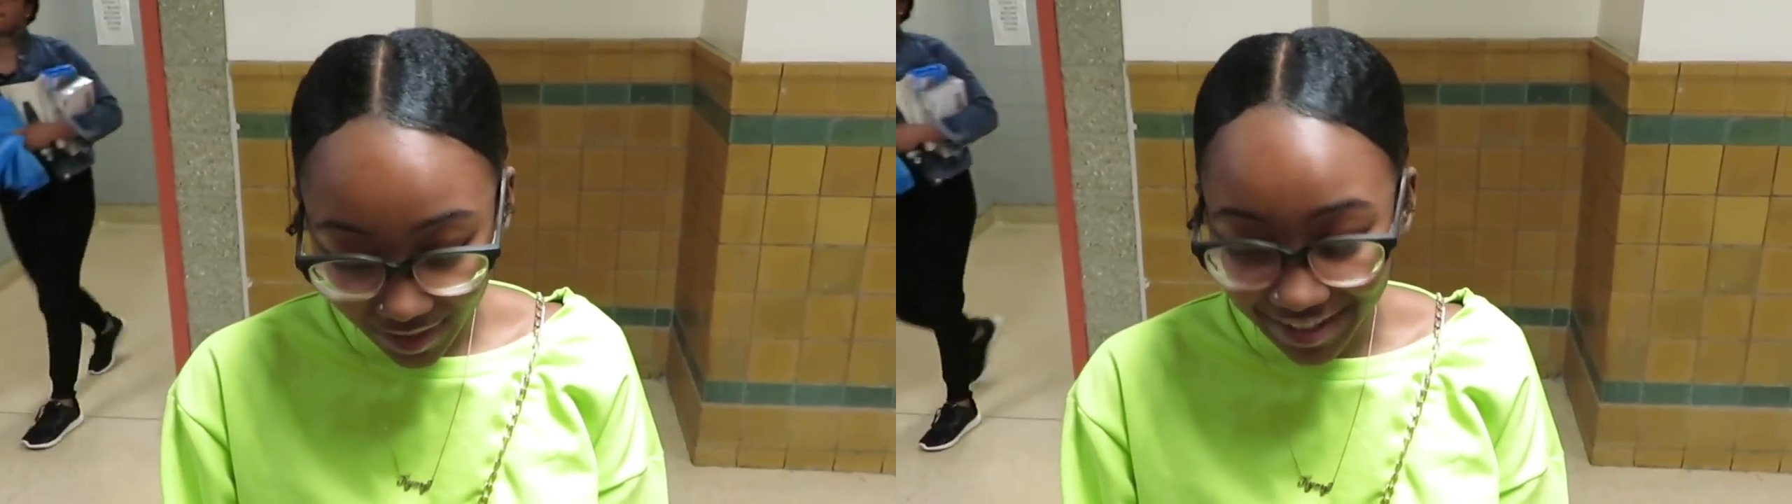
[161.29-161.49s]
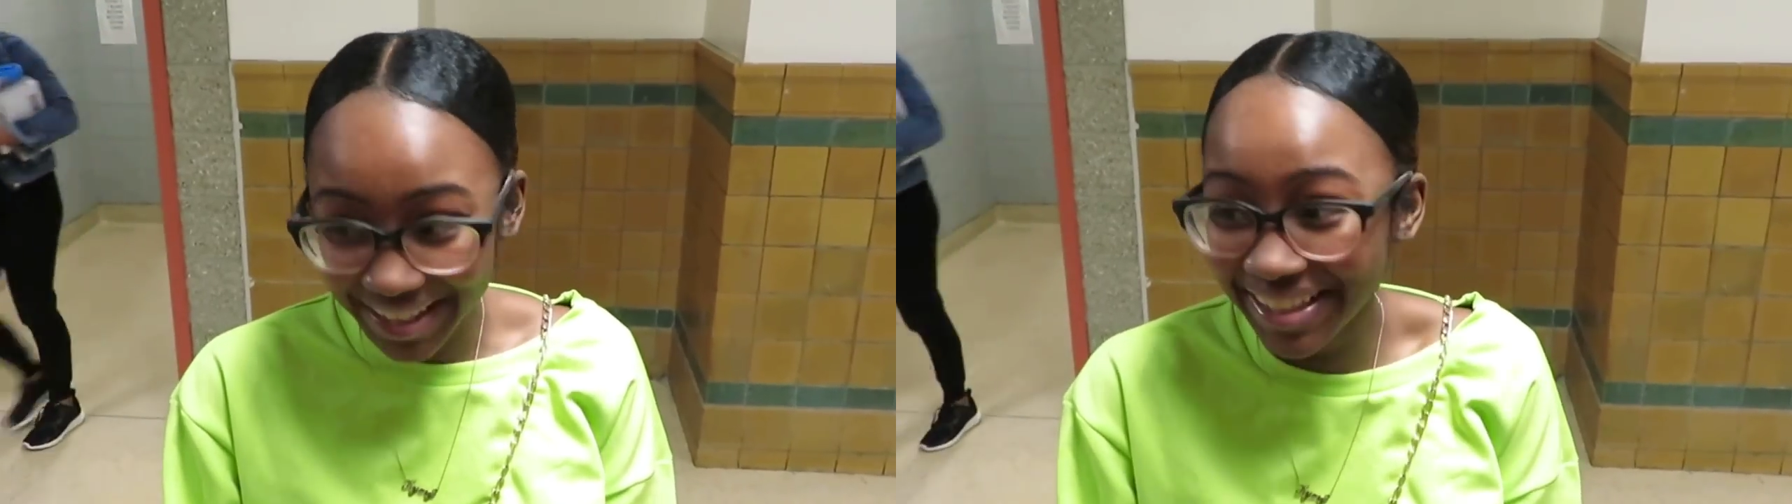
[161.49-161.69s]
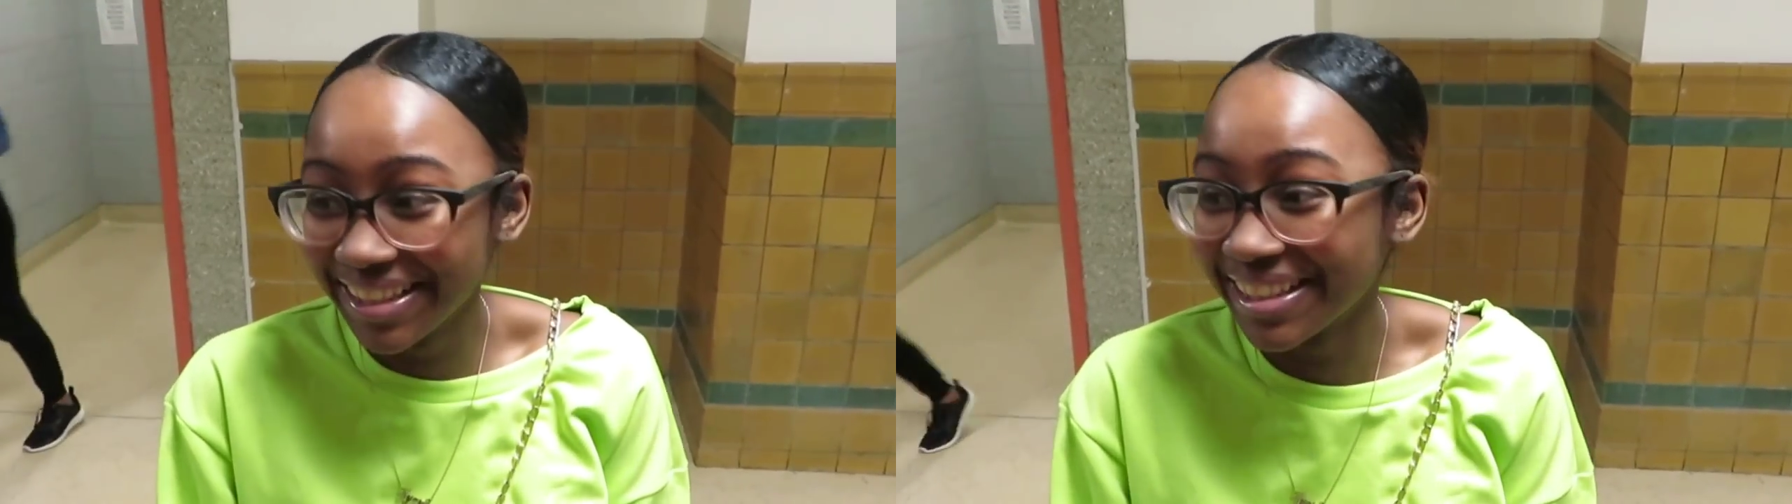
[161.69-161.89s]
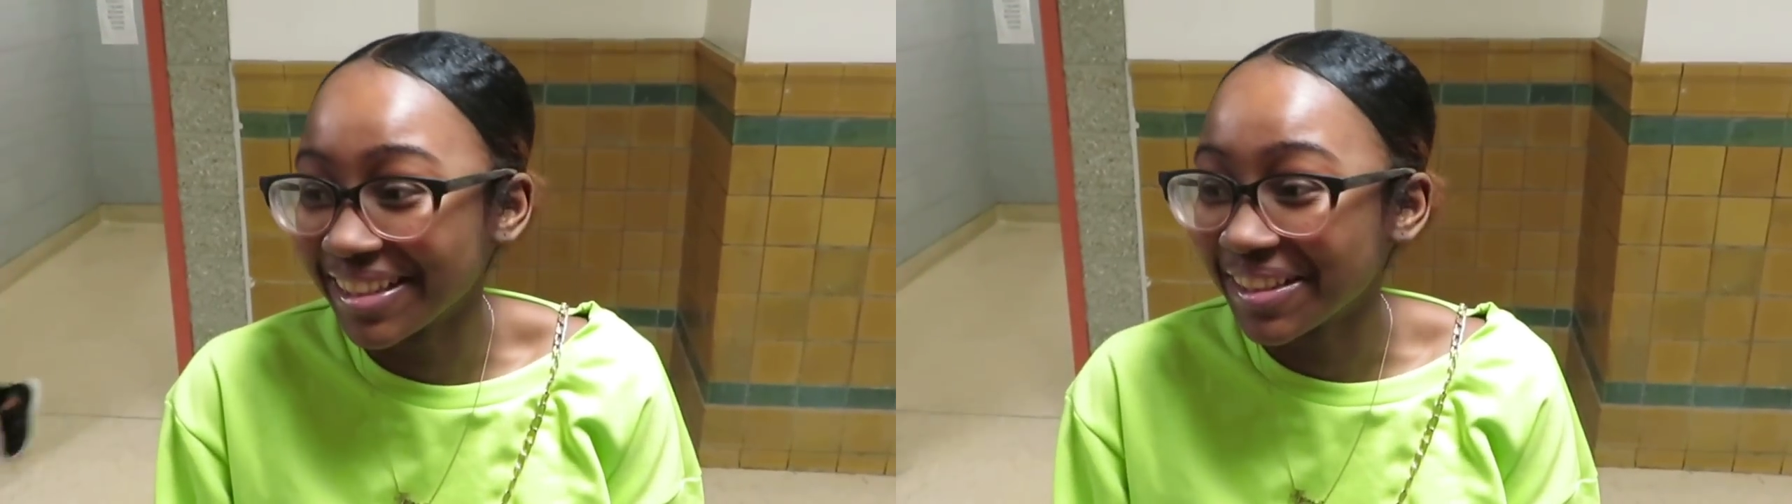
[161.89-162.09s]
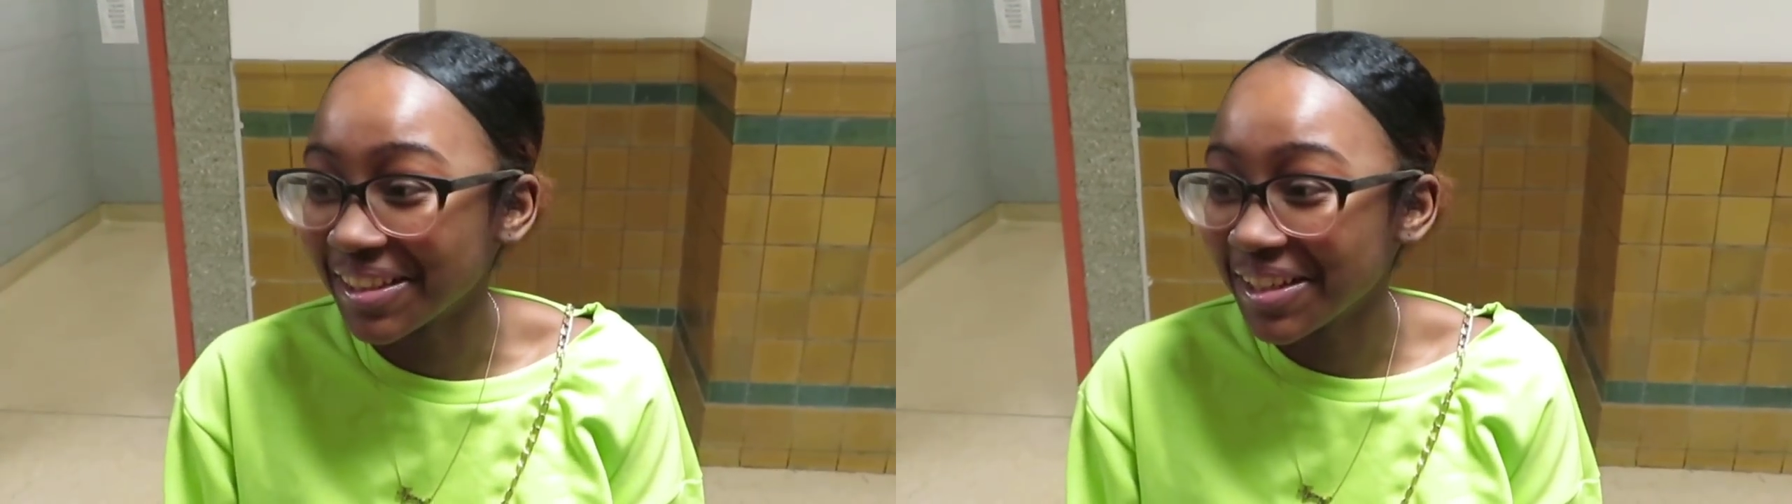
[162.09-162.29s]

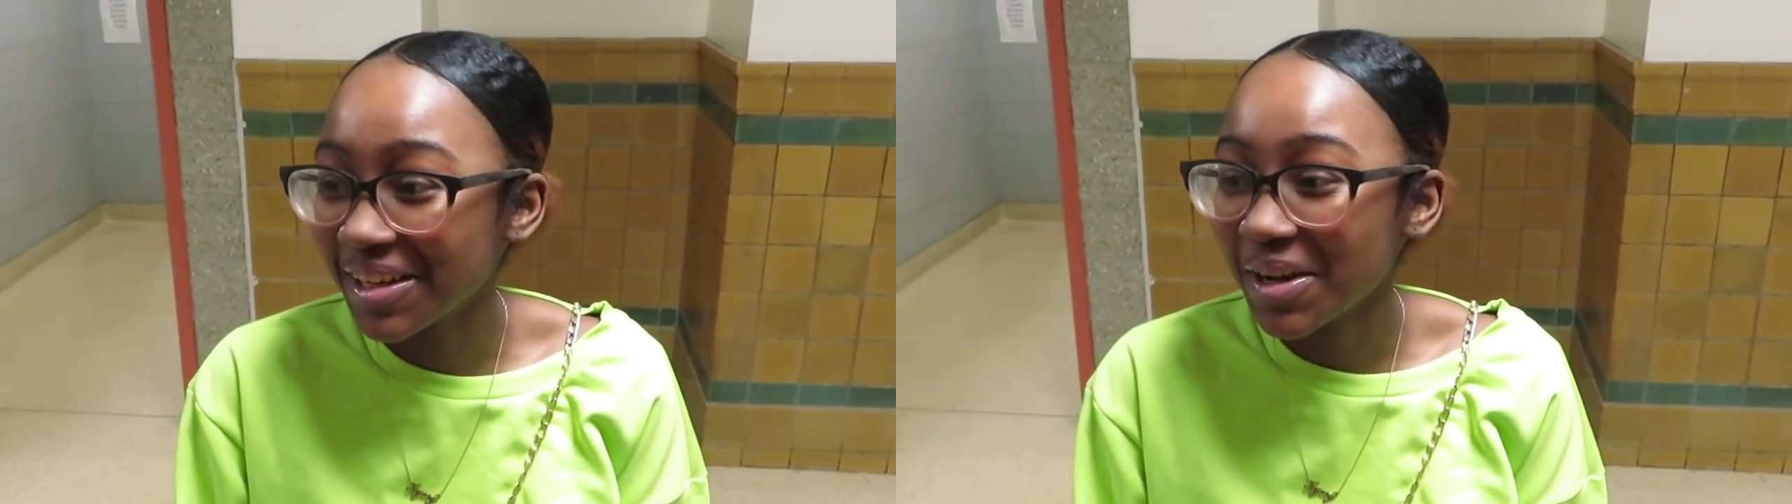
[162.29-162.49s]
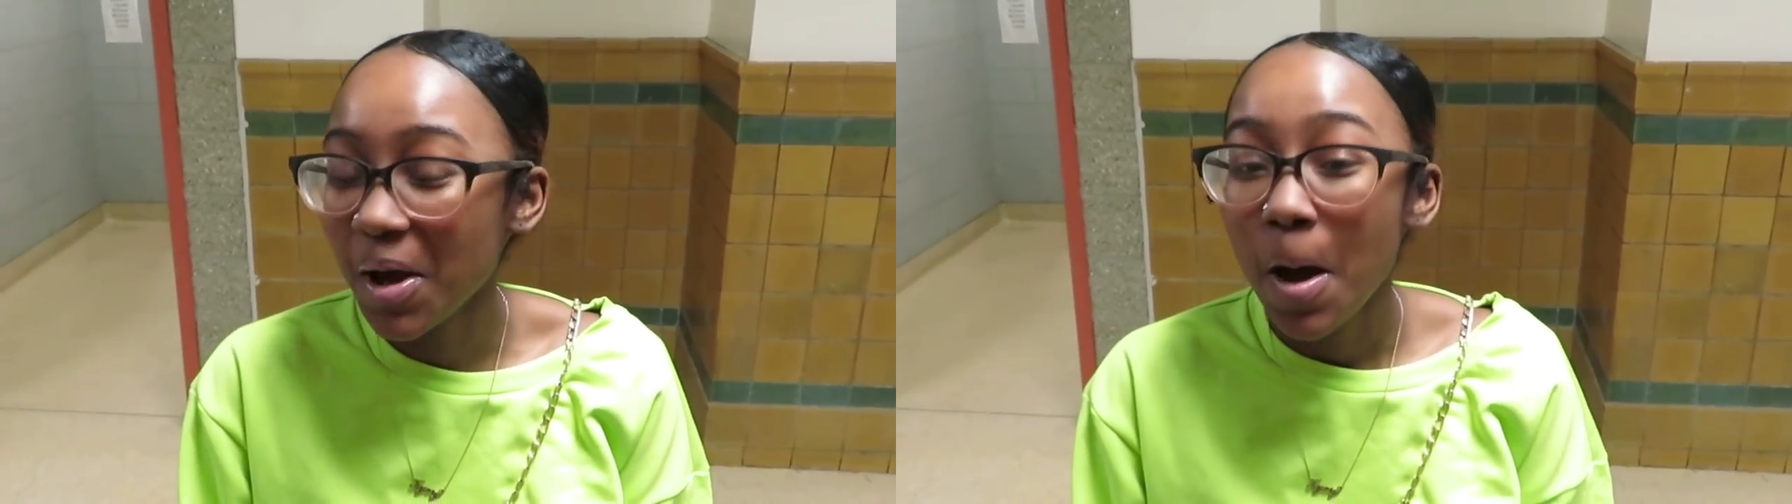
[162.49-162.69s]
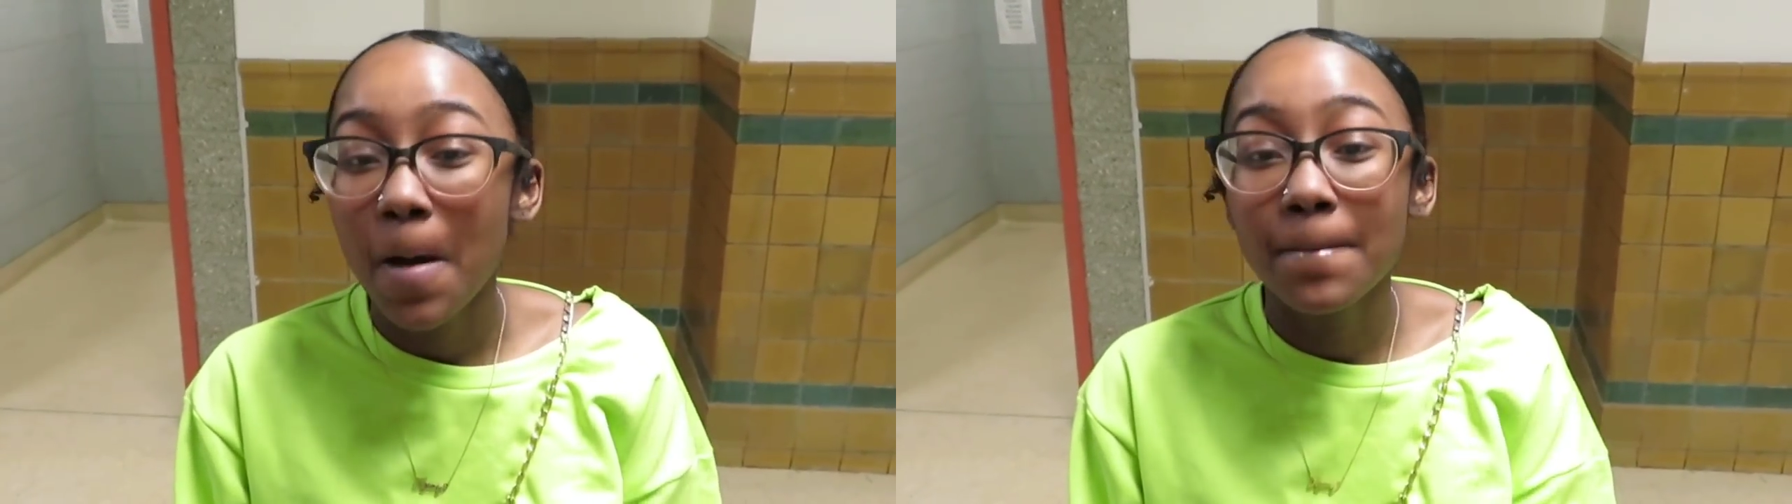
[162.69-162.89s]
the look,